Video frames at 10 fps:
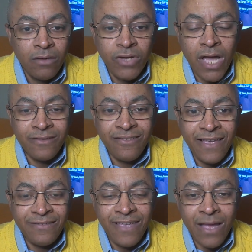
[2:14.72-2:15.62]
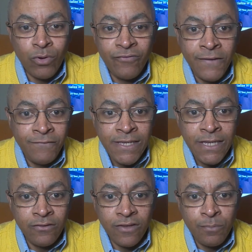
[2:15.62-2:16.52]
For God's sakes, he's got, what, 50
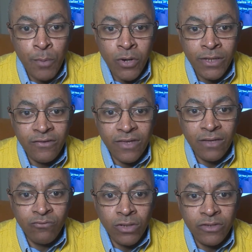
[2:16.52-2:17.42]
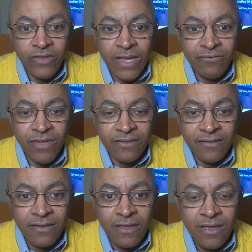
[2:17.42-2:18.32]
years experience in real estate investing?